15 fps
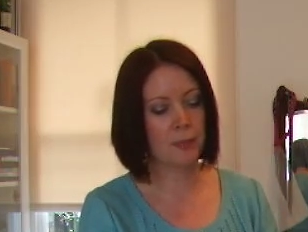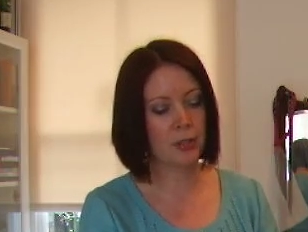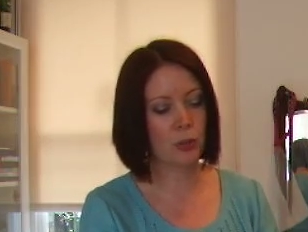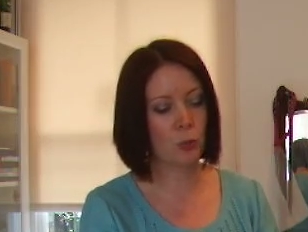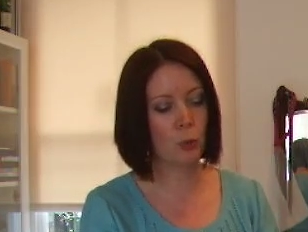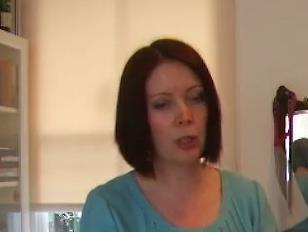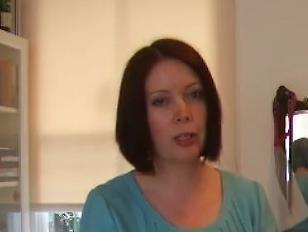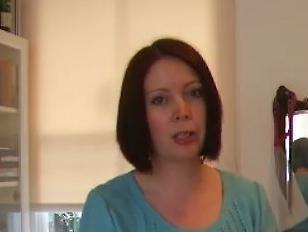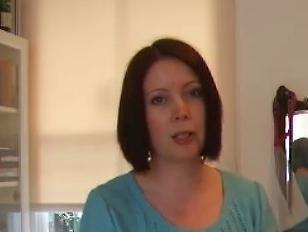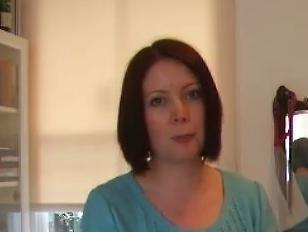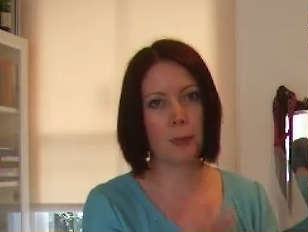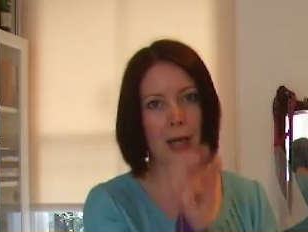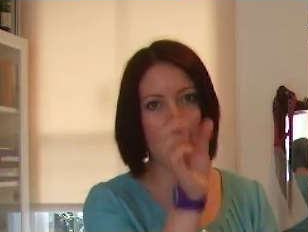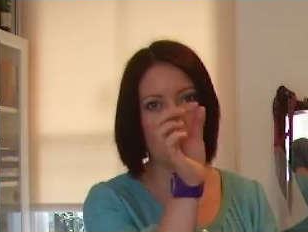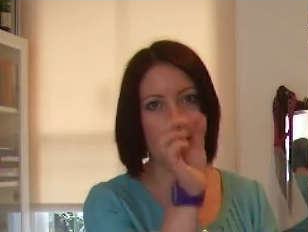You work
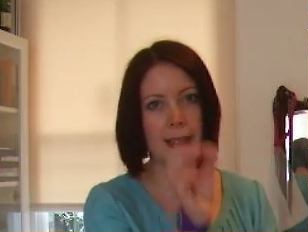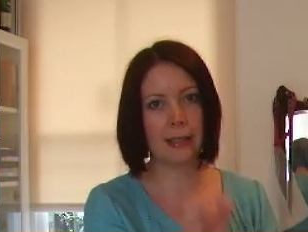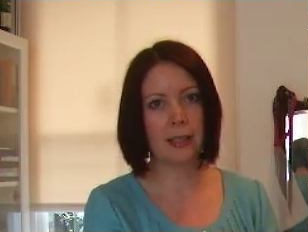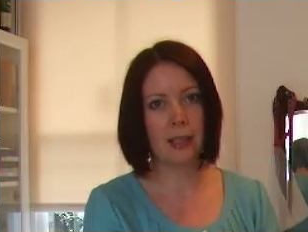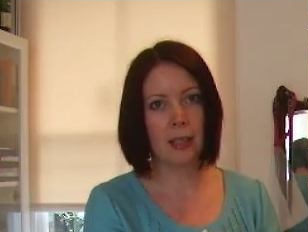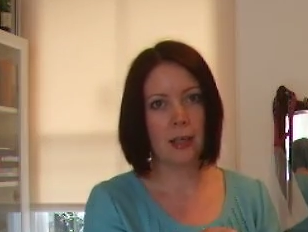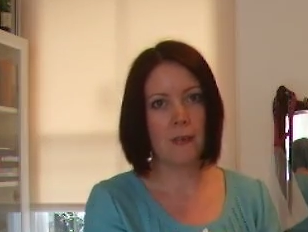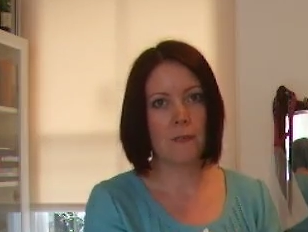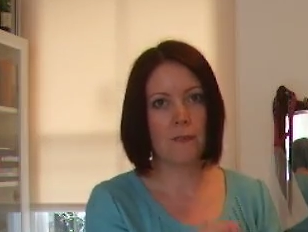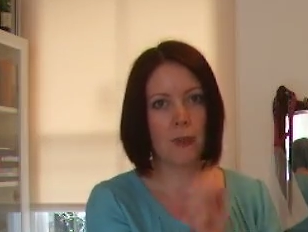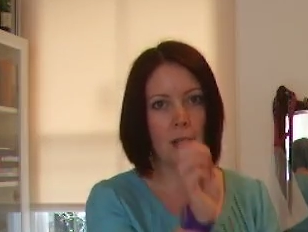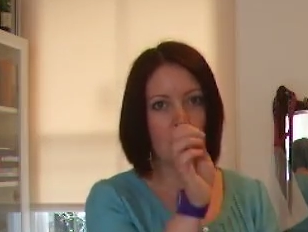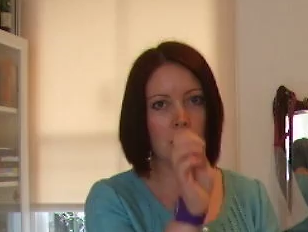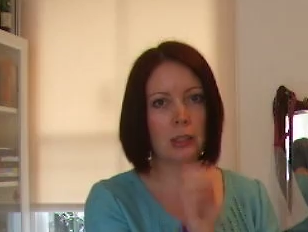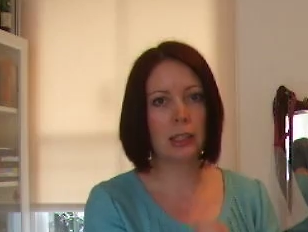by
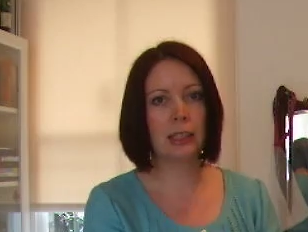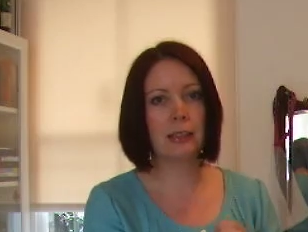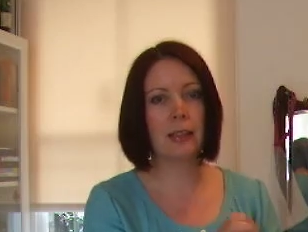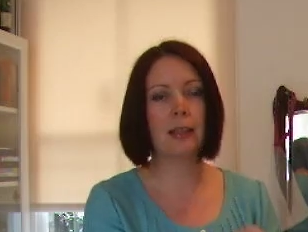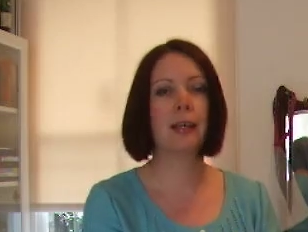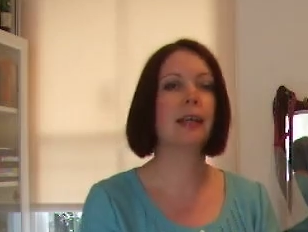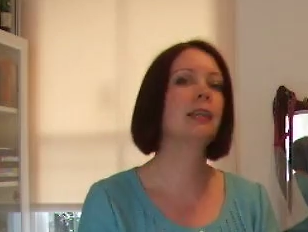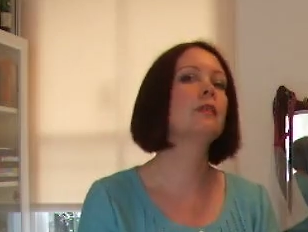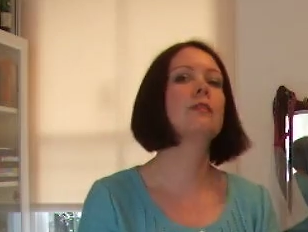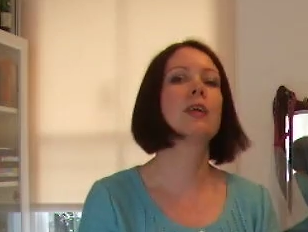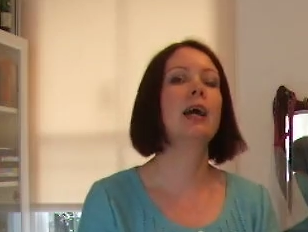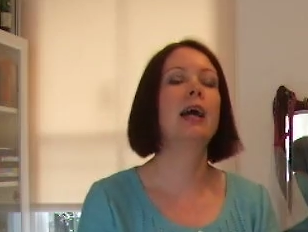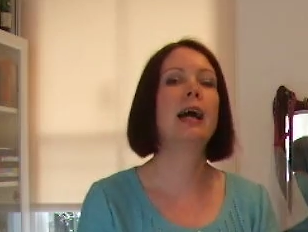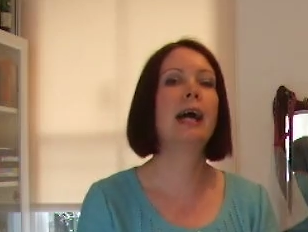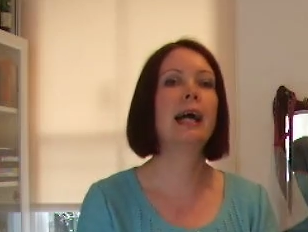following the line of the
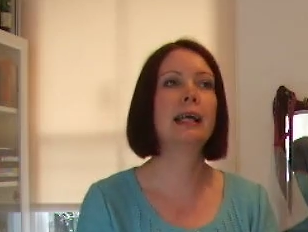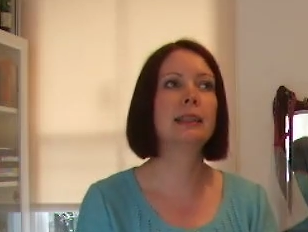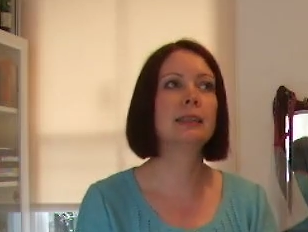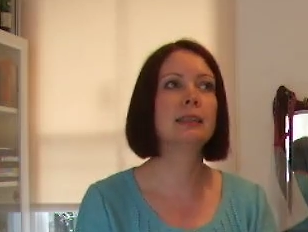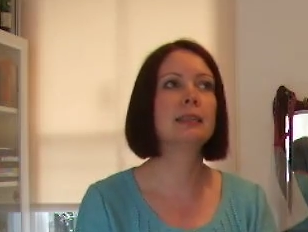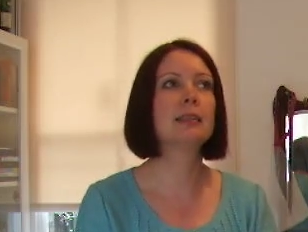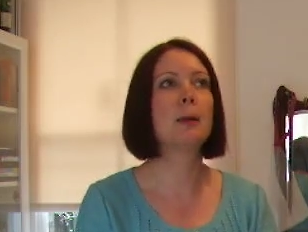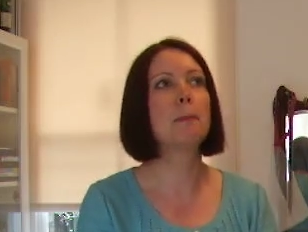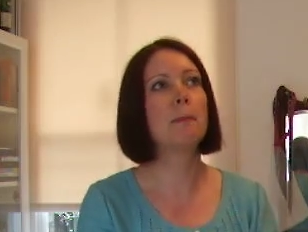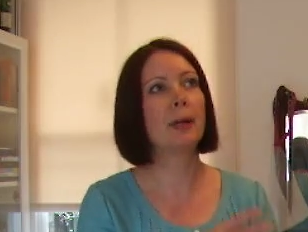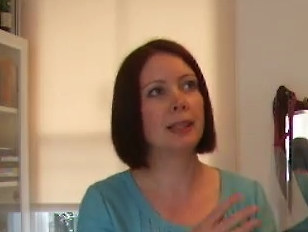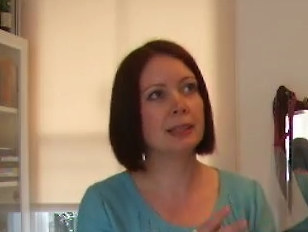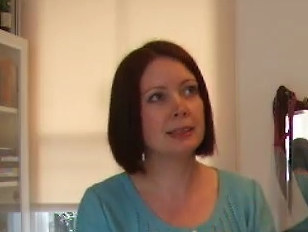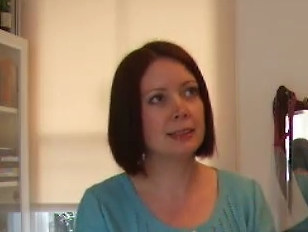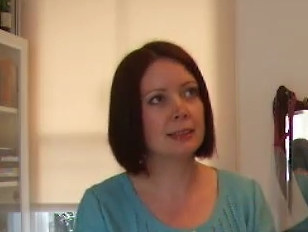
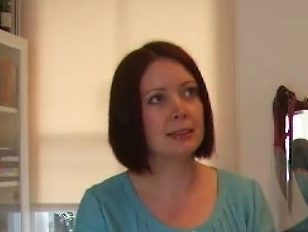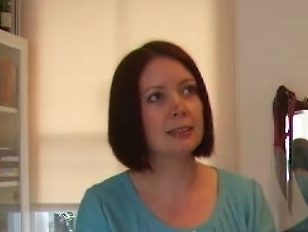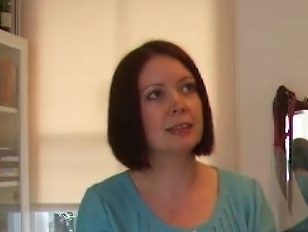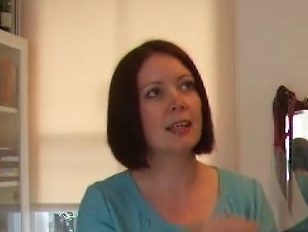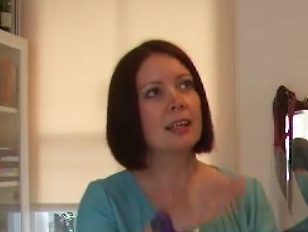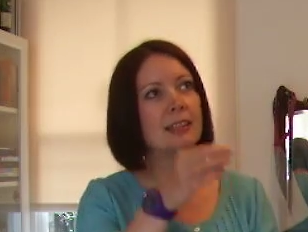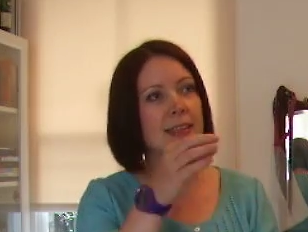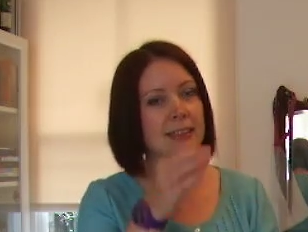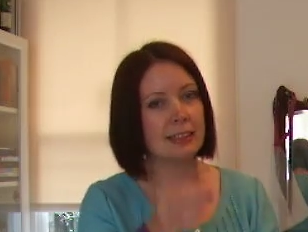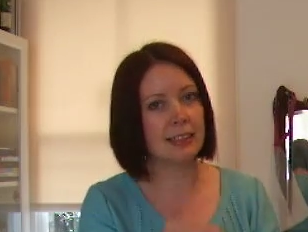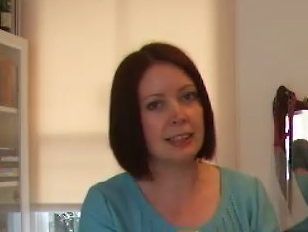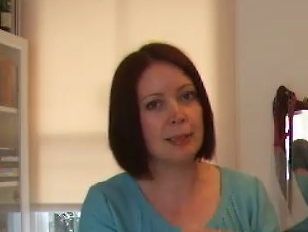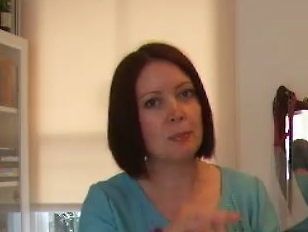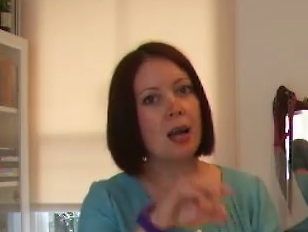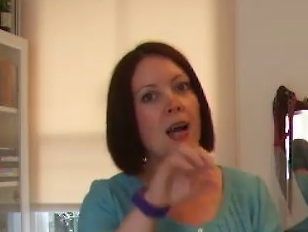hand-basted
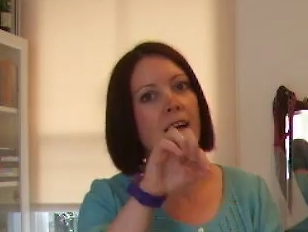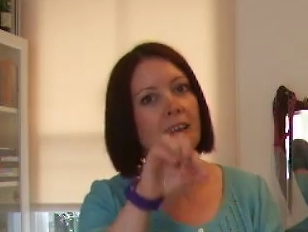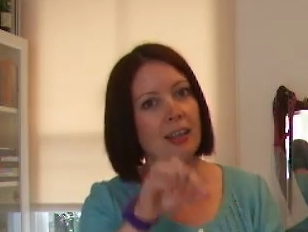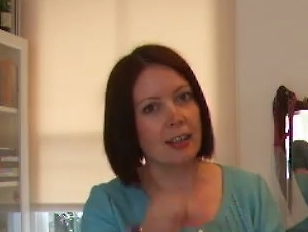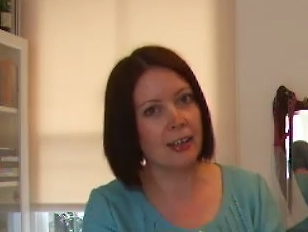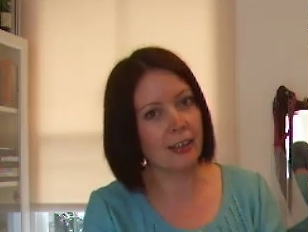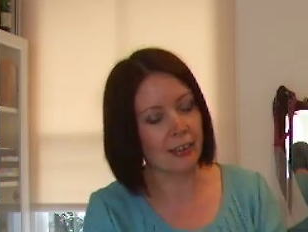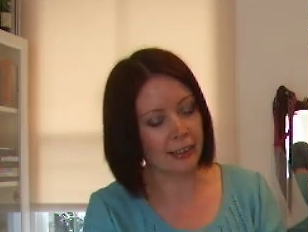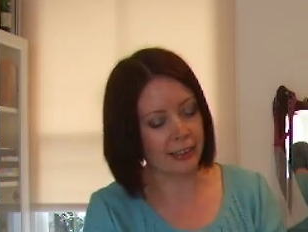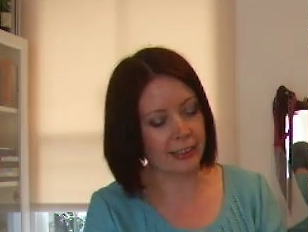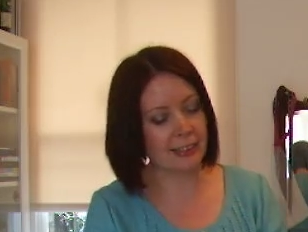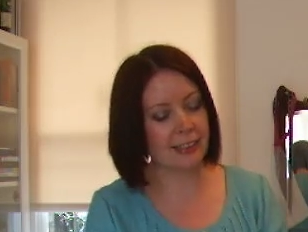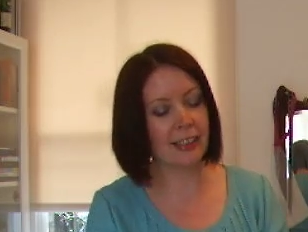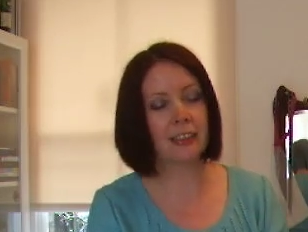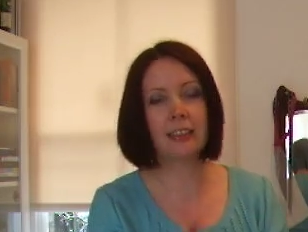seam
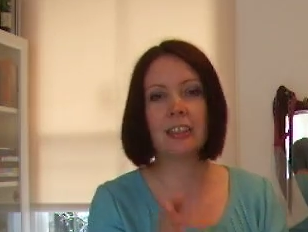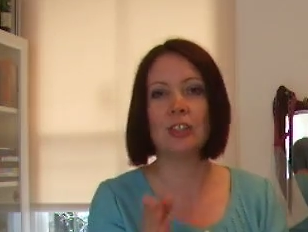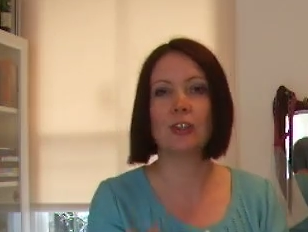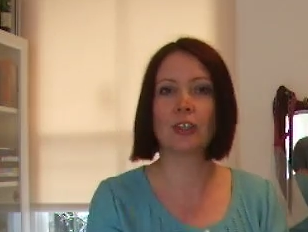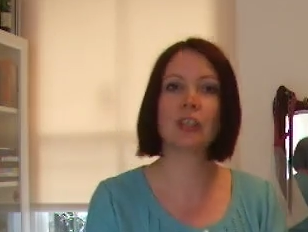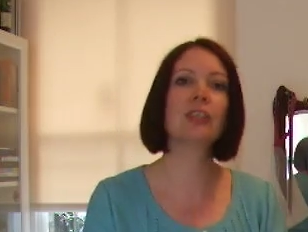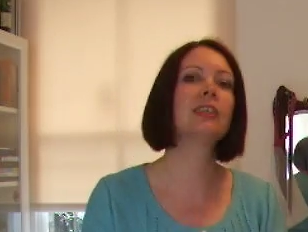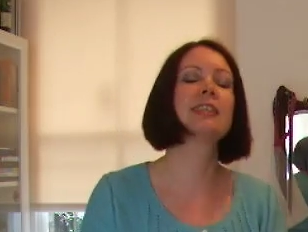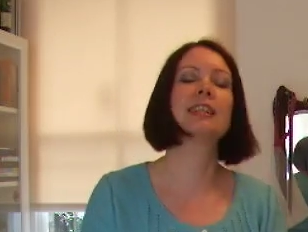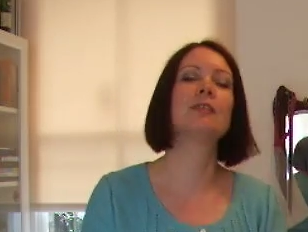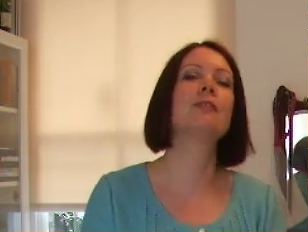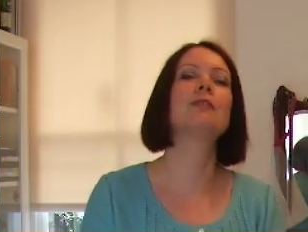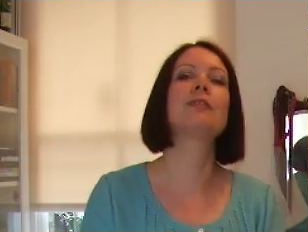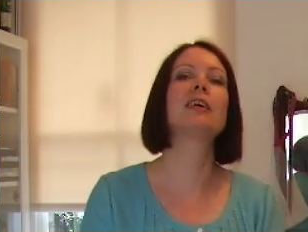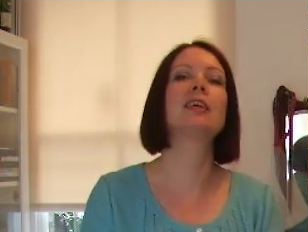lines, and then you cut
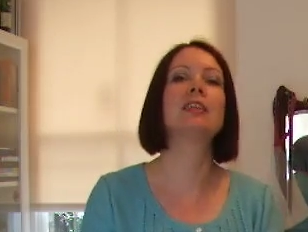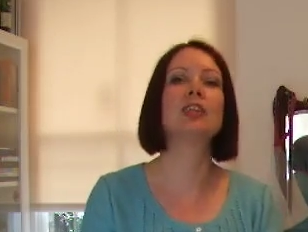yourself a very